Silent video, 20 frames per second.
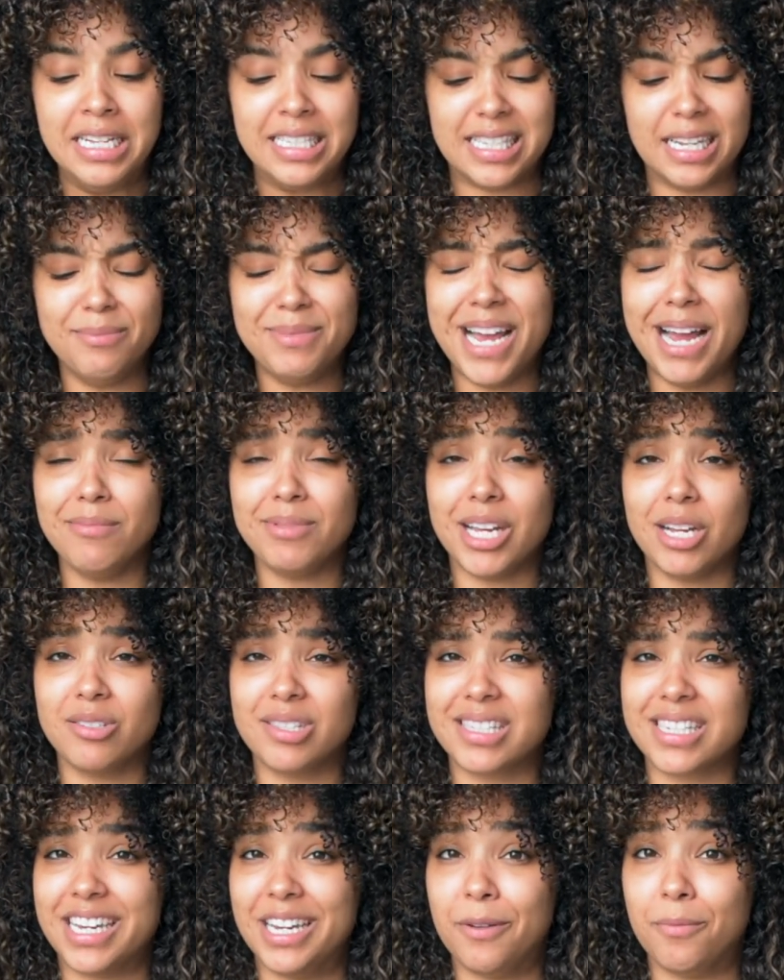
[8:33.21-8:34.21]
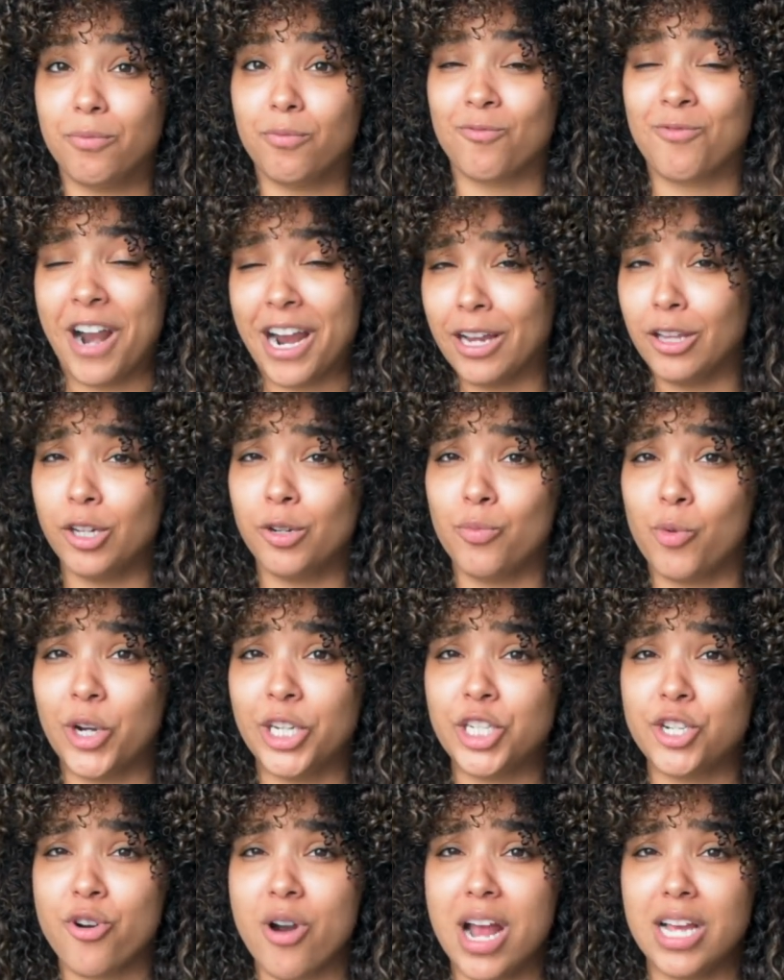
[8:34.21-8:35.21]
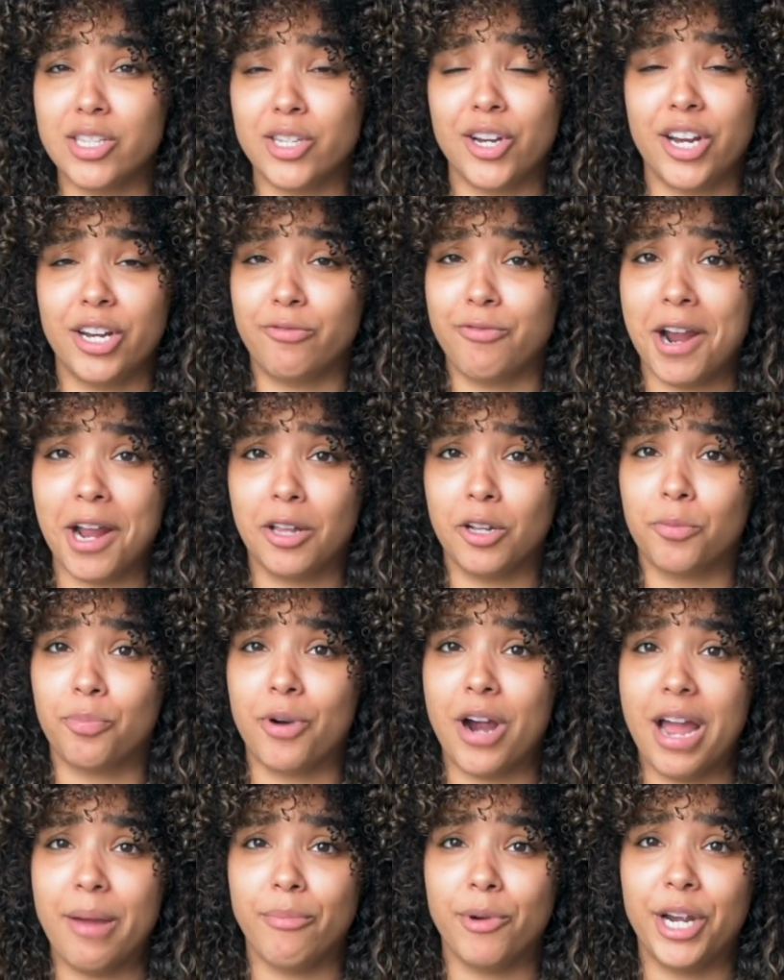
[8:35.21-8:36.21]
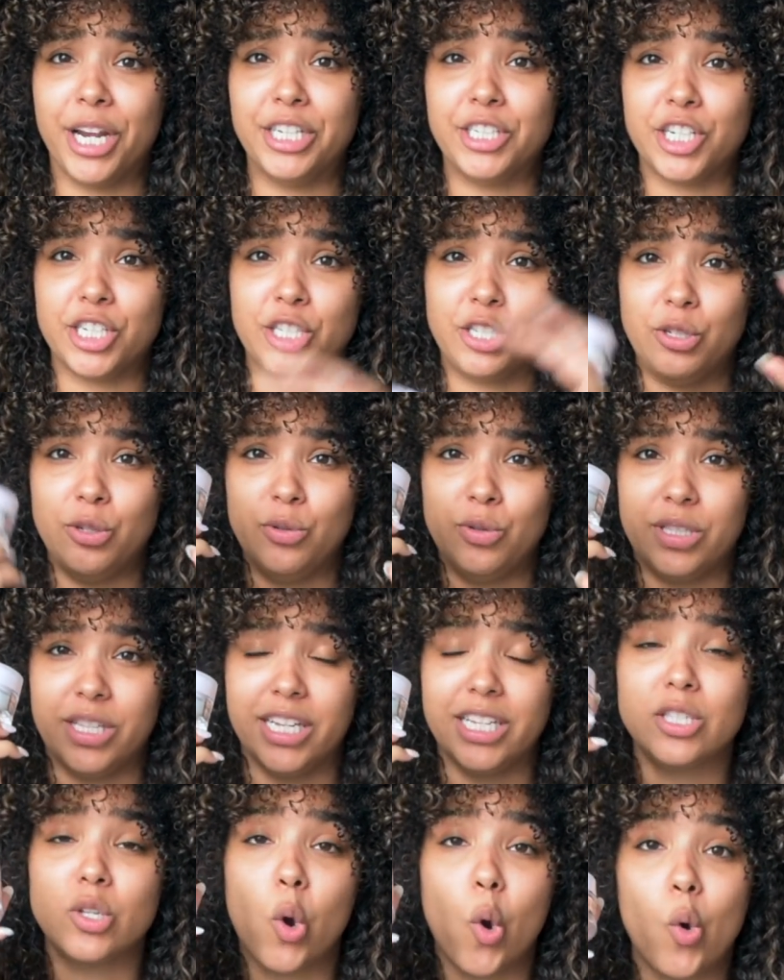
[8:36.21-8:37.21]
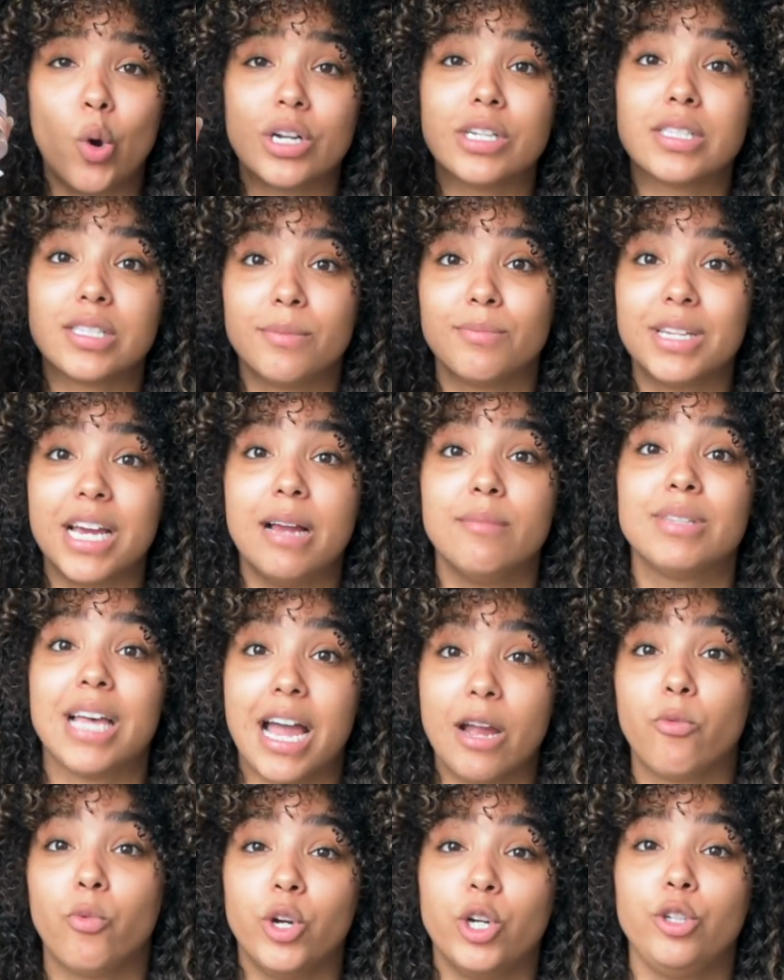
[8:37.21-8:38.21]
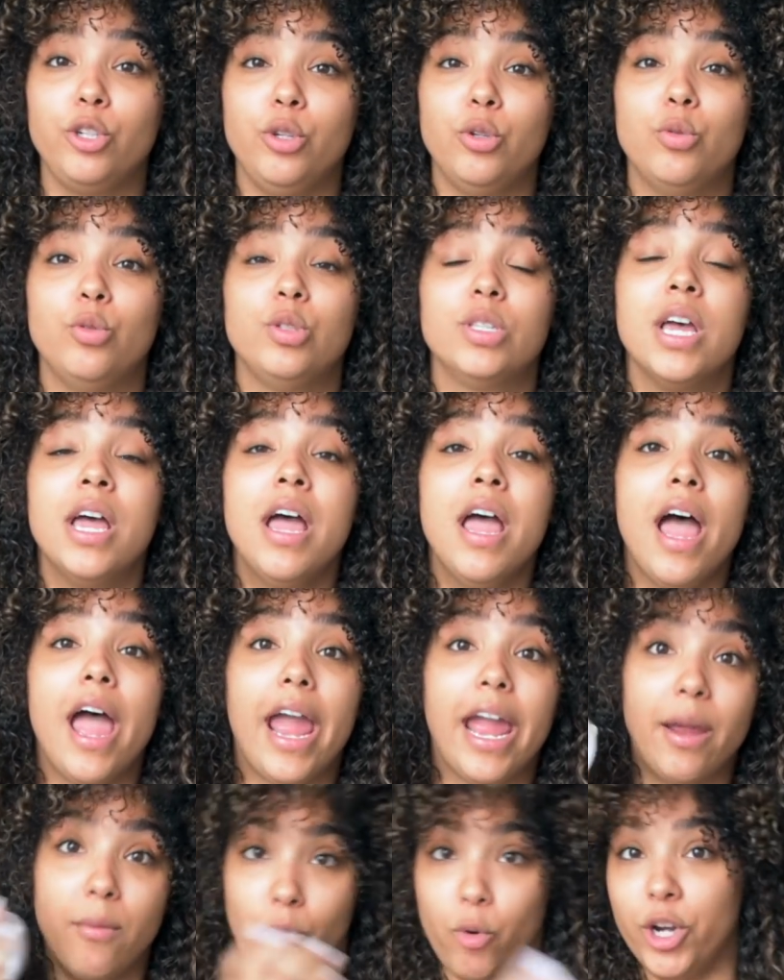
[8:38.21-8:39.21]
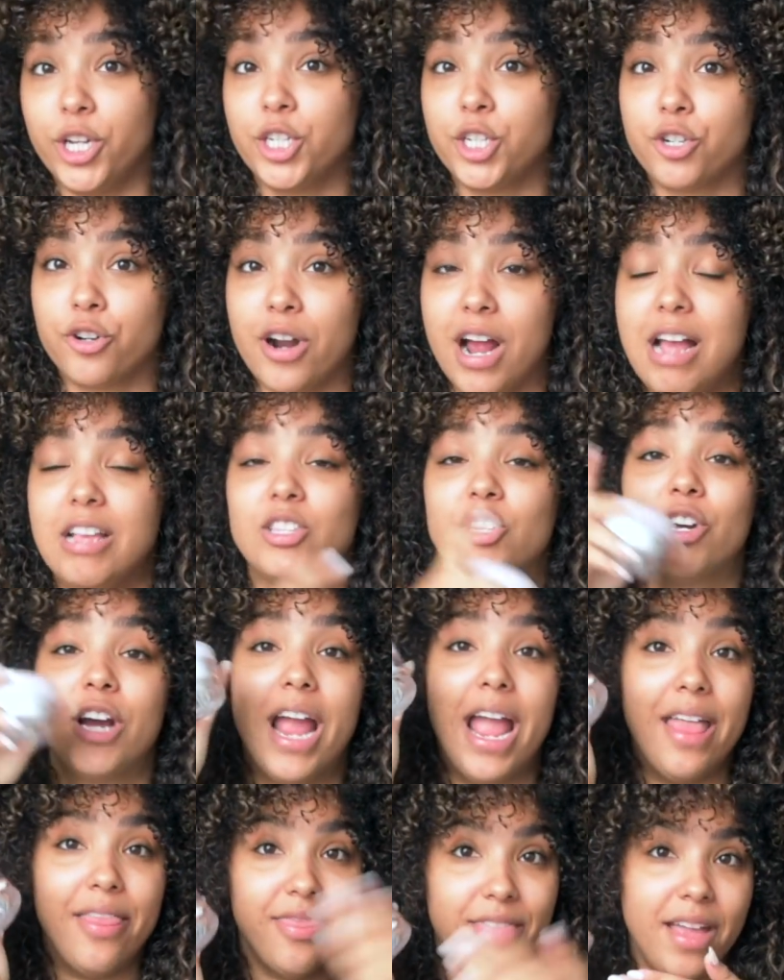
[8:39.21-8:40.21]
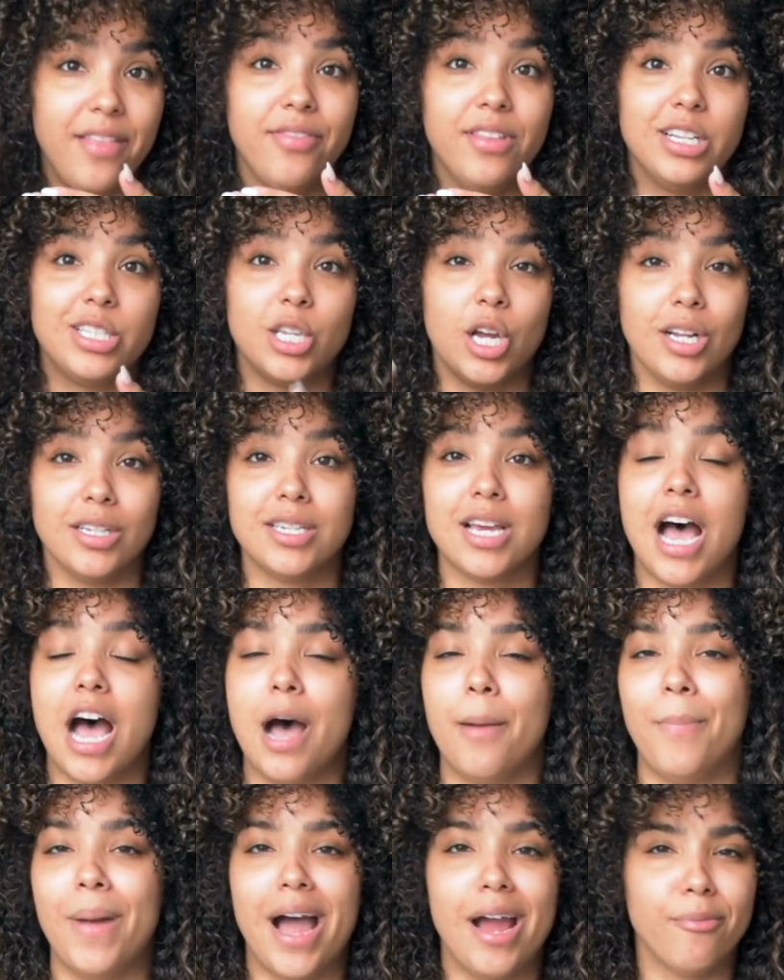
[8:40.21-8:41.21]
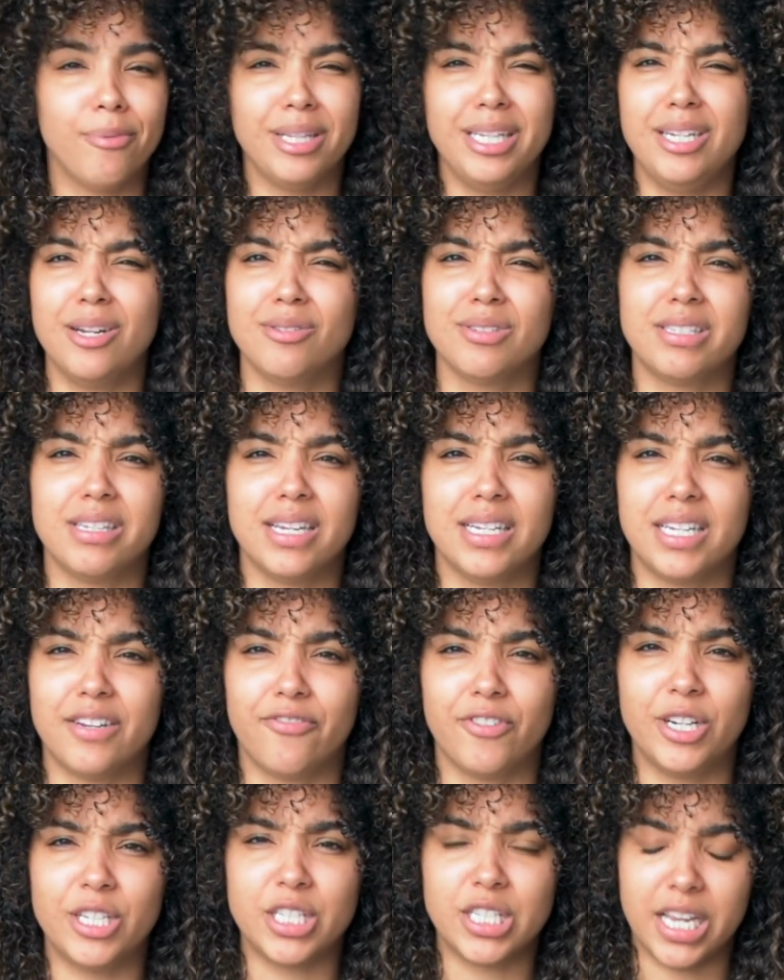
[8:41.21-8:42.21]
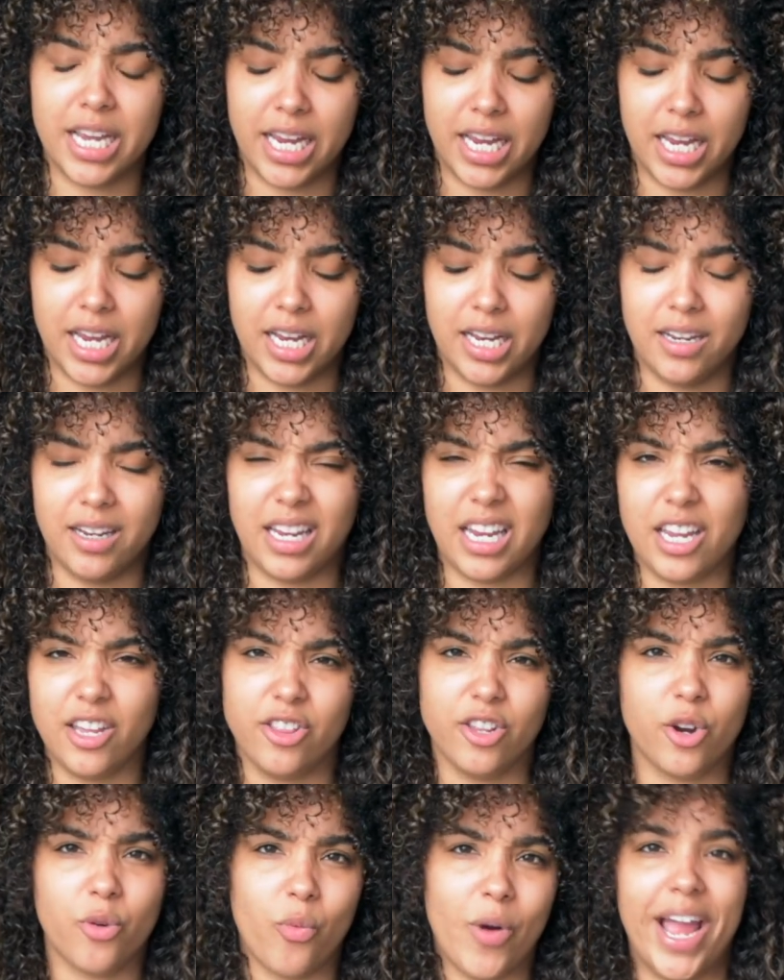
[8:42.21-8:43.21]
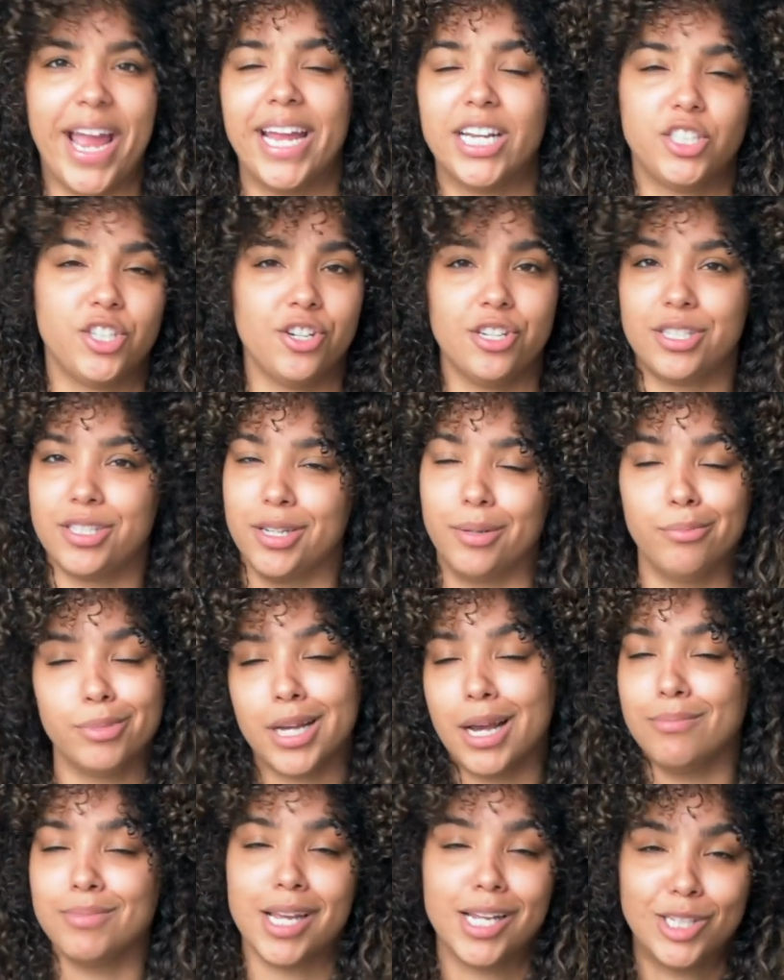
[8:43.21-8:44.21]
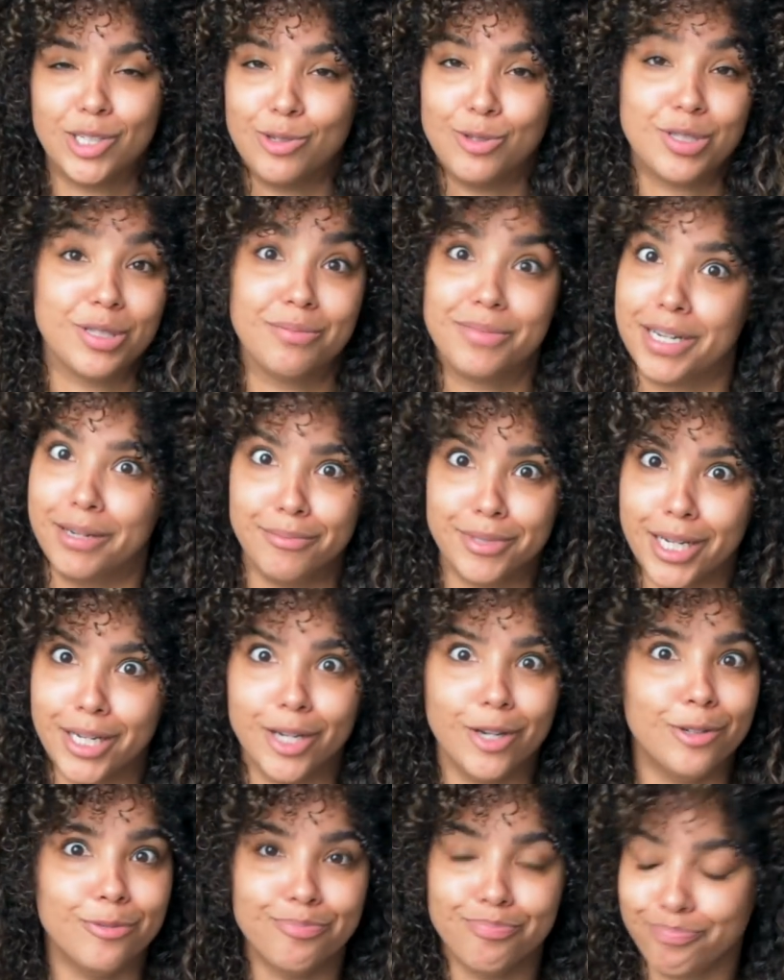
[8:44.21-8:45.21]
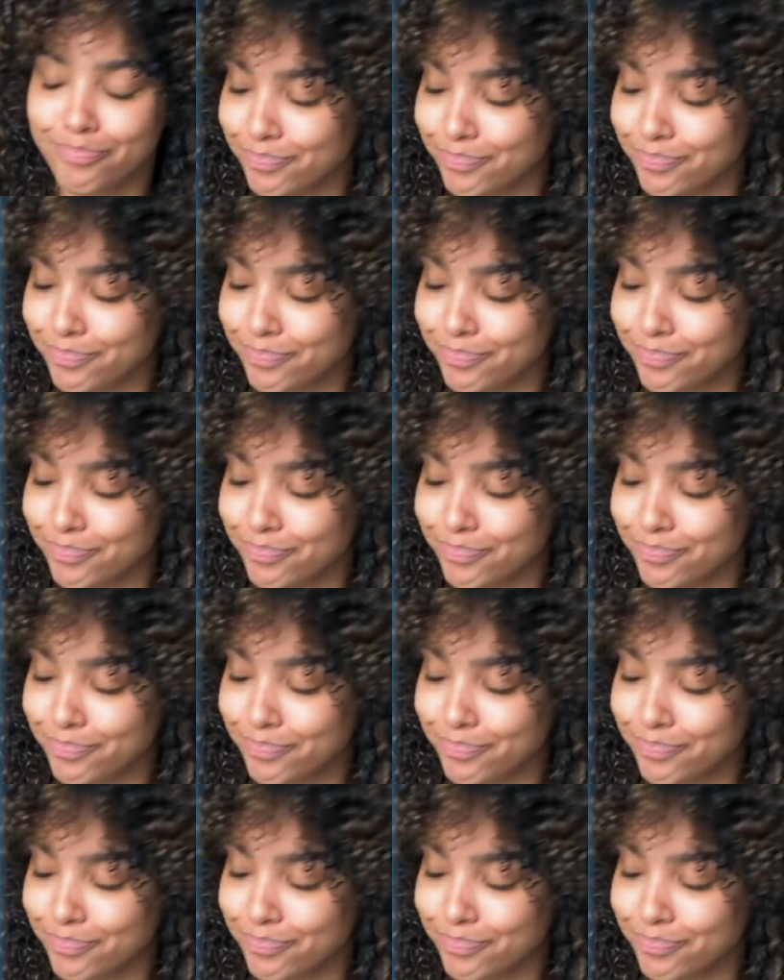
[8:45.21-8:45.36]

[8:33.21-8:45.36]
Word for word: Sometimes I'll skip regular moisturizer and regular primer and just use this or sometimes I will use a moisturizer and then this on top. I really don't see a difference in either way. It's just sometimes I do, sometimes I don't.